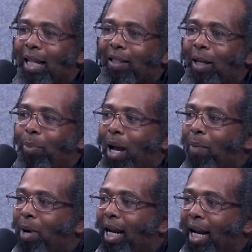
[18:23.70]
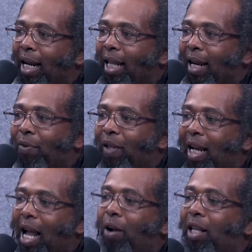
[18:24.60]
They see a pile of money, and they don't
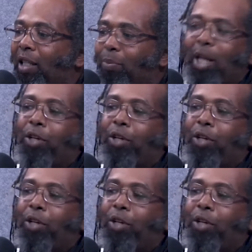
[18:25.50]
think, how can this money